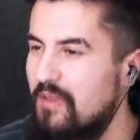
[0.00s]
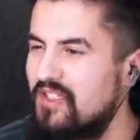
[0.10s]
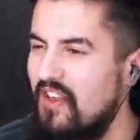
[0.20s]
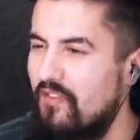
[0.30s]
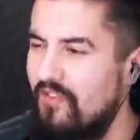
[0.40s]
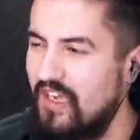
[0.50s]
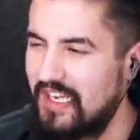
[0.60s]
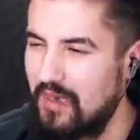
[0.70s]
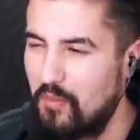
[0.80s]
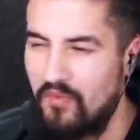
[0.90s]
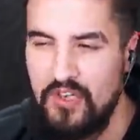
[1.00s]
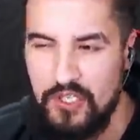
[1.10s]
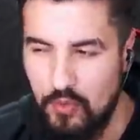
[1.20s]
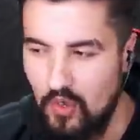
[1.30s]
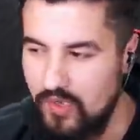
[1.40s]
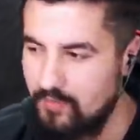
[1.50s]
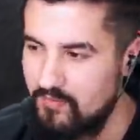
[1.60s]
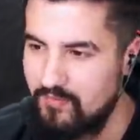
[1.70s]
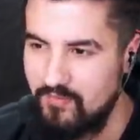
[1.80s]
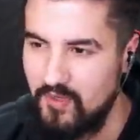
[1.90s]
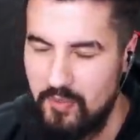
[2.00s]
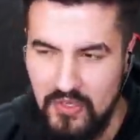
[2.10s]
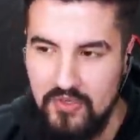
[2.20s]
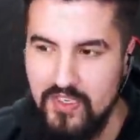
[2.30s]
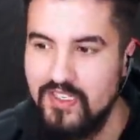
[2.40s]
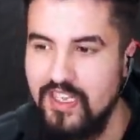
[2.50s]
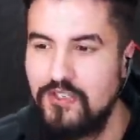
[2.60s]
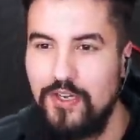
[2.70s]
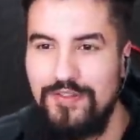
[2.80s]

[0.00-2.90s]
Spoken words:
Depends on how kind of proficient you are, your build, etc.